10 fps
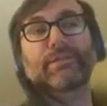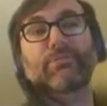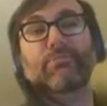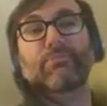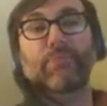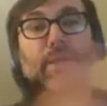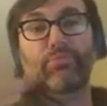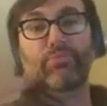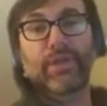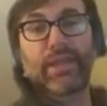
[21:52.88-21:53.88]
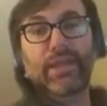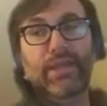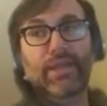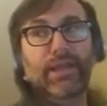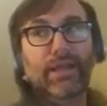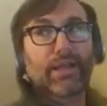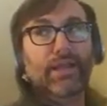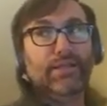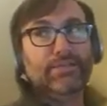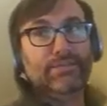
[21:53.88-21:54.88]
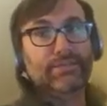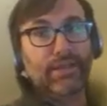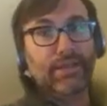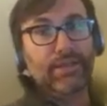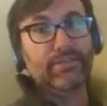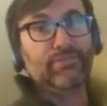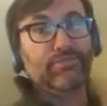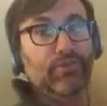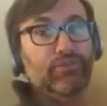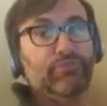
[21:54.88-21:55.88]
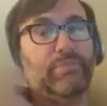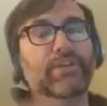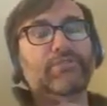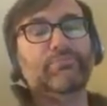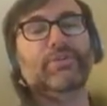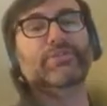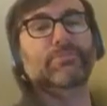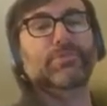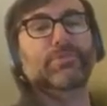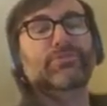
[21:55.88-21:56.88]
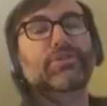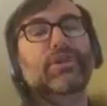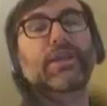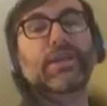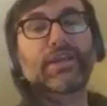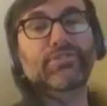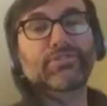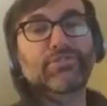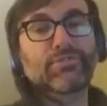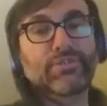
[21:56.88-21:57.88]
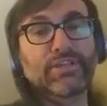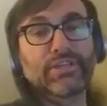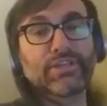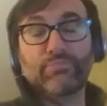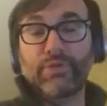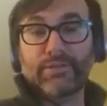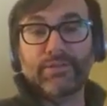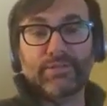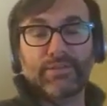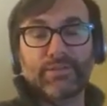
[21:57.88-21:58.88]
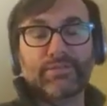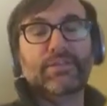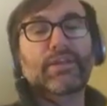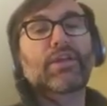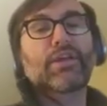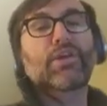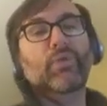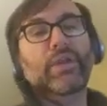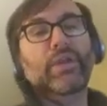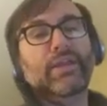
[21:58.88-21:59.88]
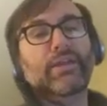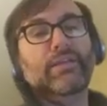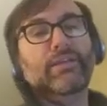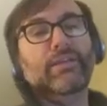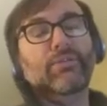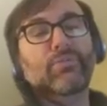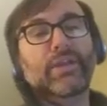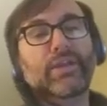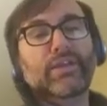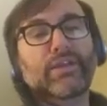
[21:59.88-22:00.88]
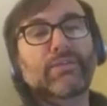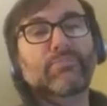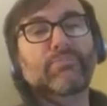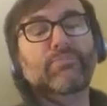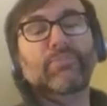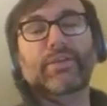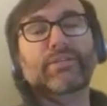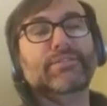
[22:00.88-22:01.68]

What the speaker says: by bringing science first-based principles into these practices, we can practice